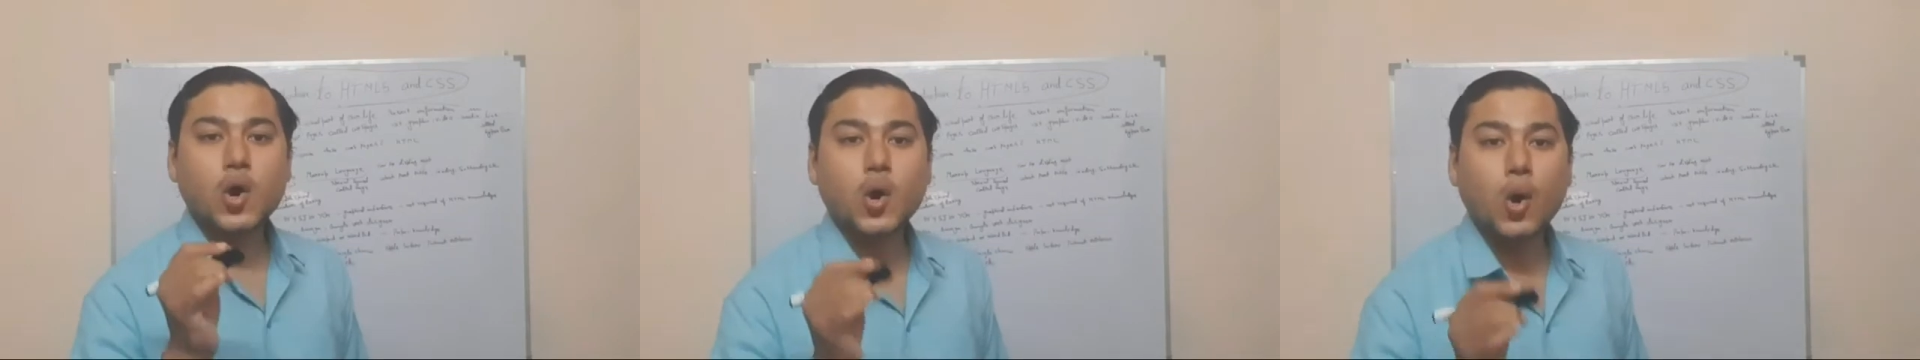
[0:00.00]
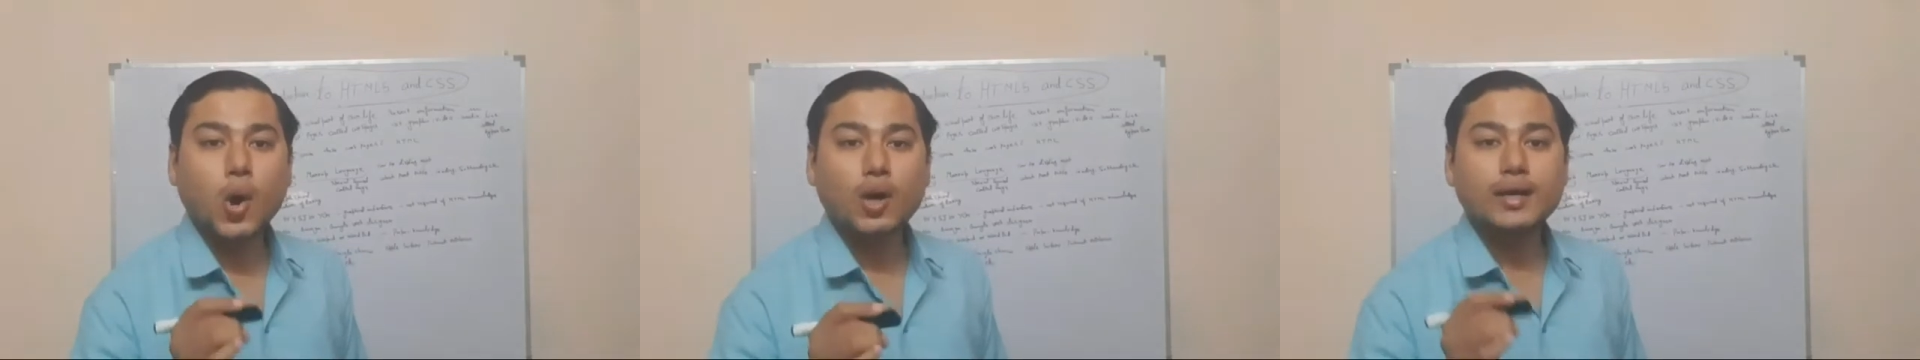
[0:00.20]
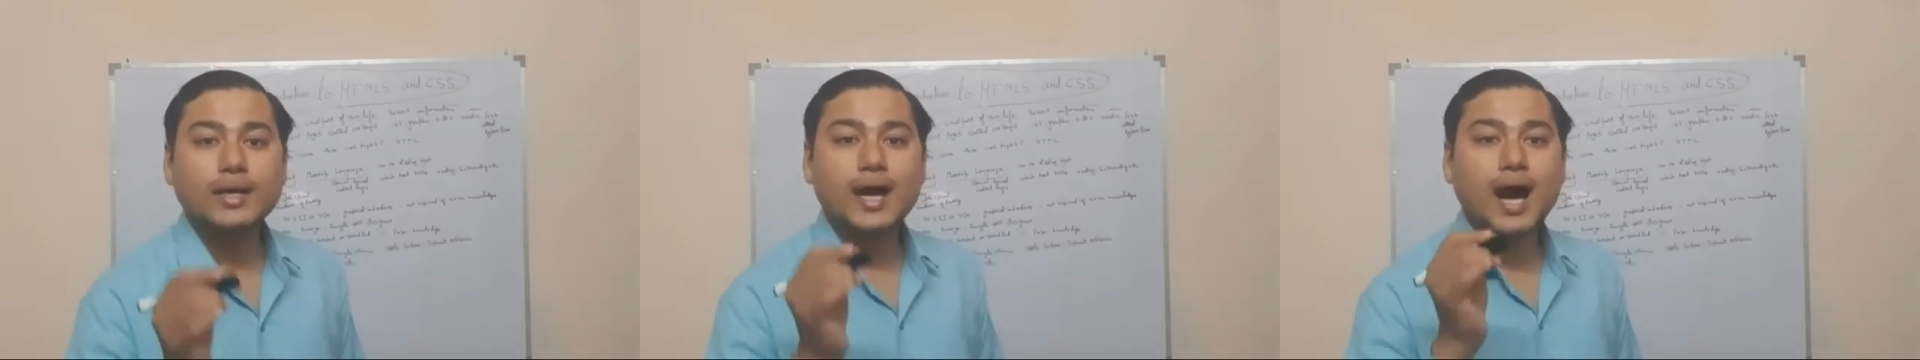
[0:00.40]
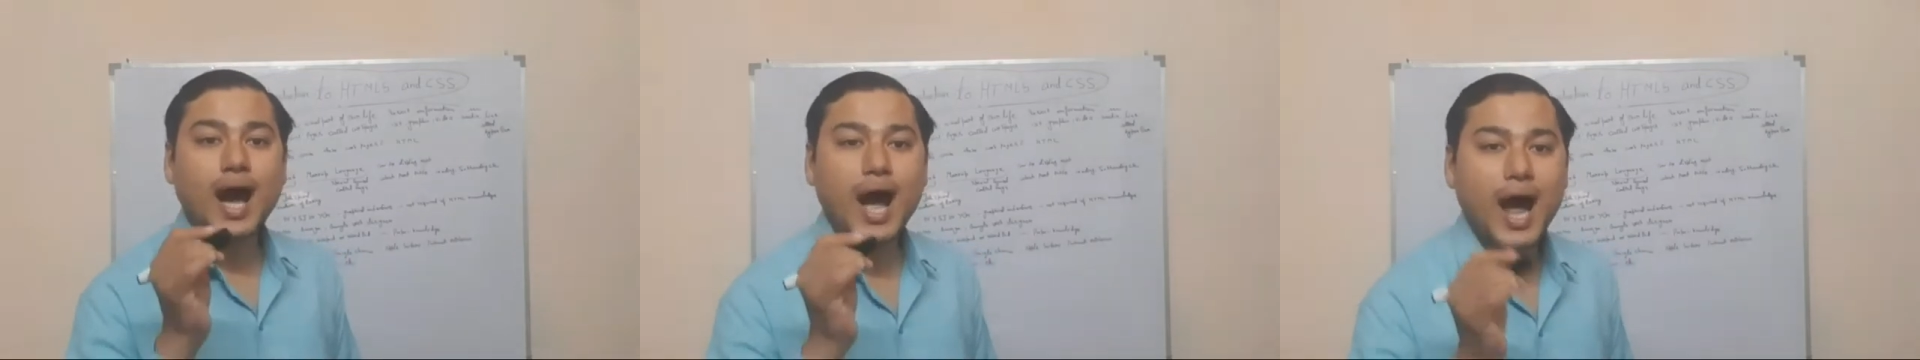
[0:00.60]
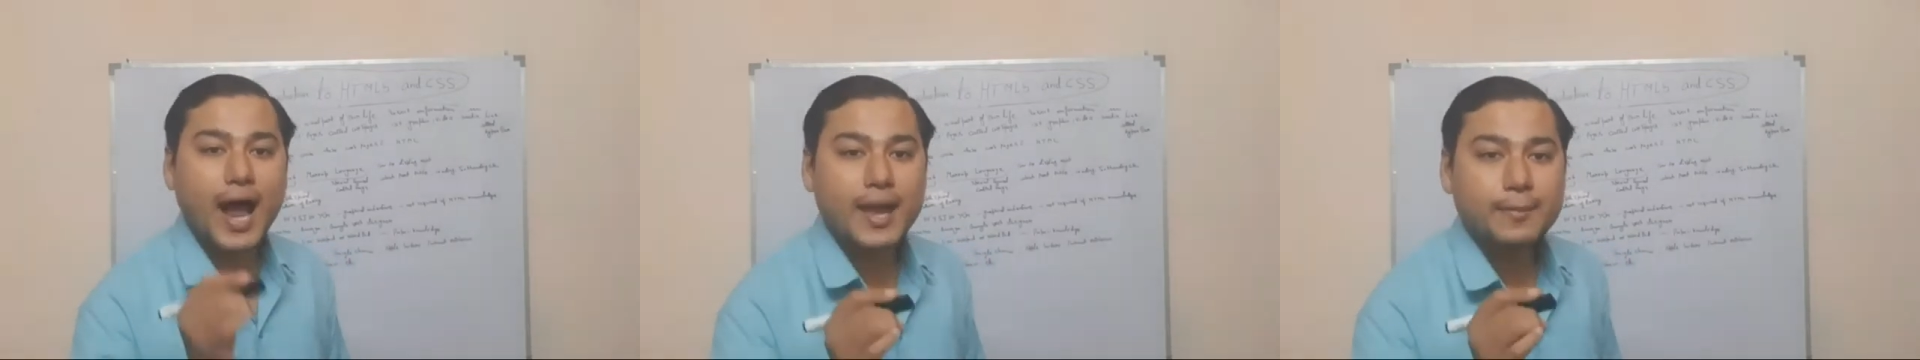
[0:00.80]
called
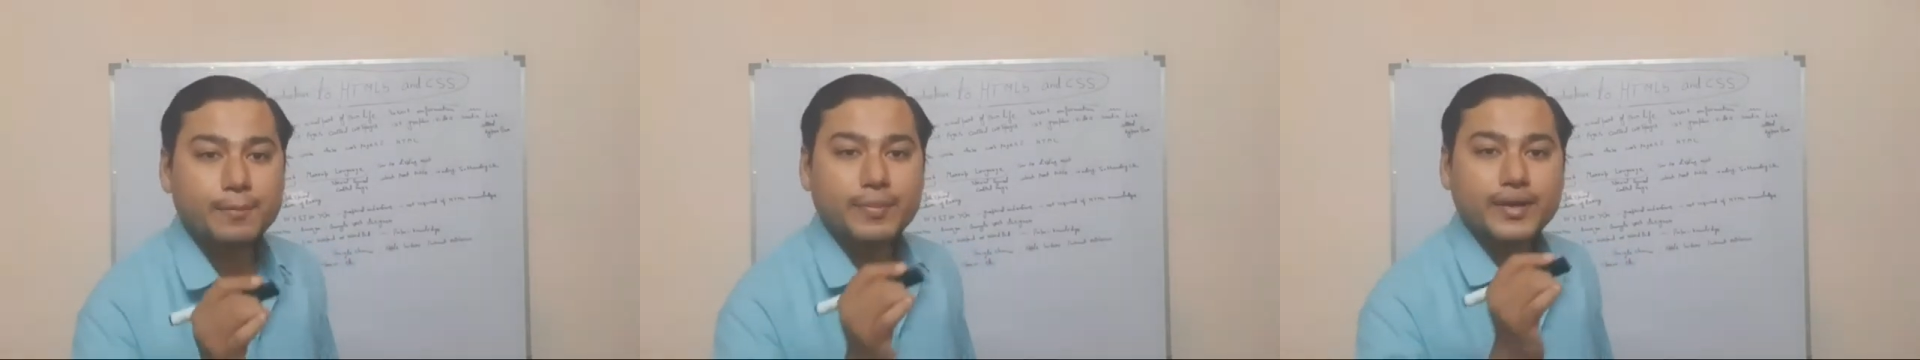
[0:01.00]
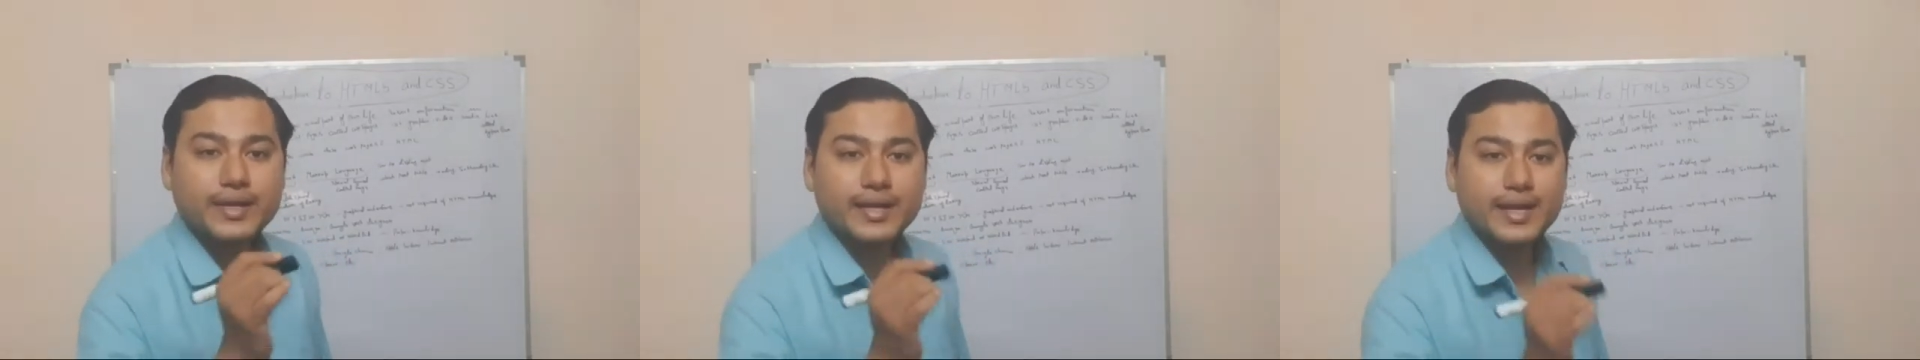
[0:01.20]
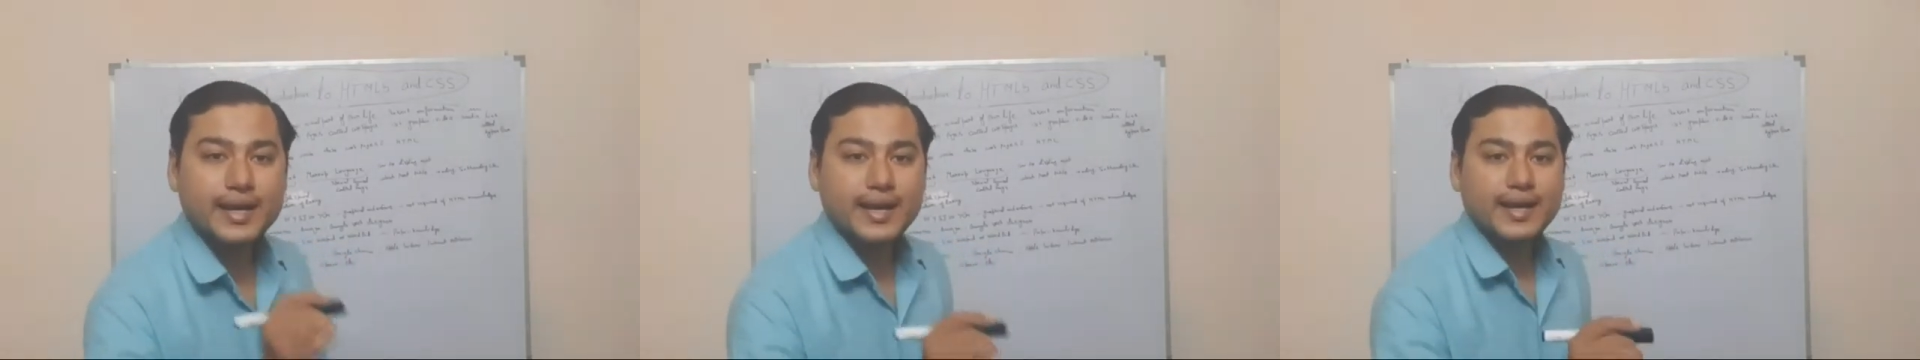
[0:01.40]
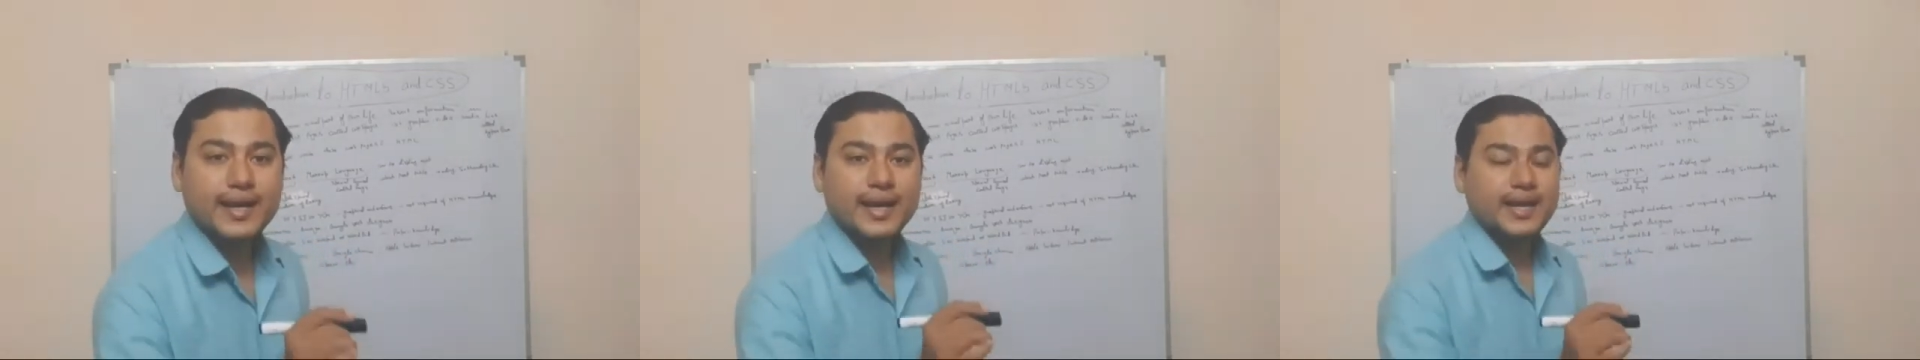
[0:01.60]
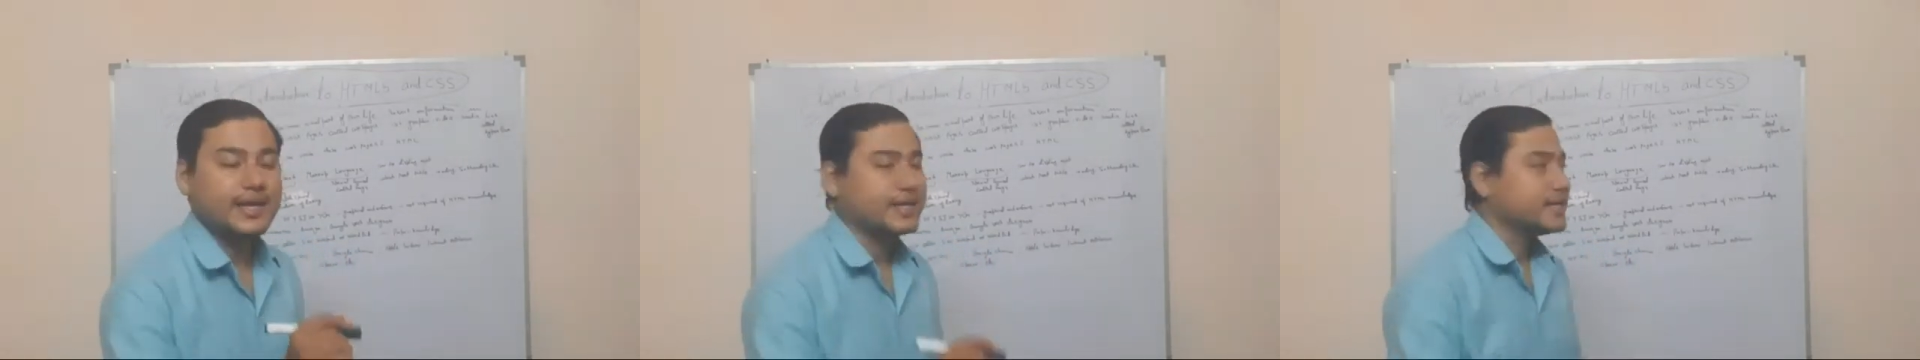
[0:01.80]

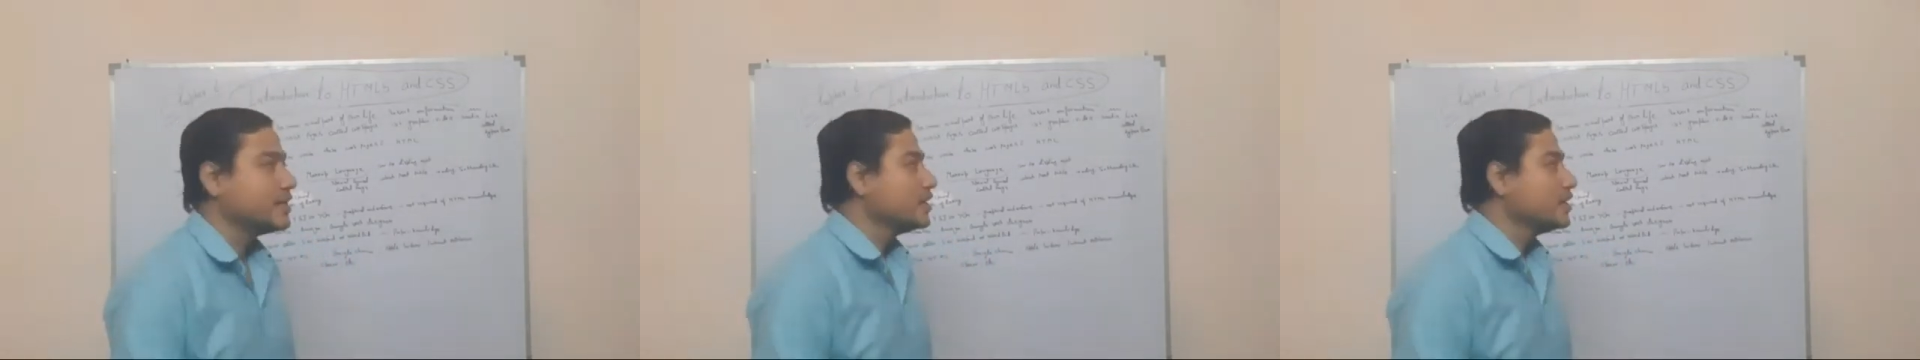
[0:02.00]
hyperlink.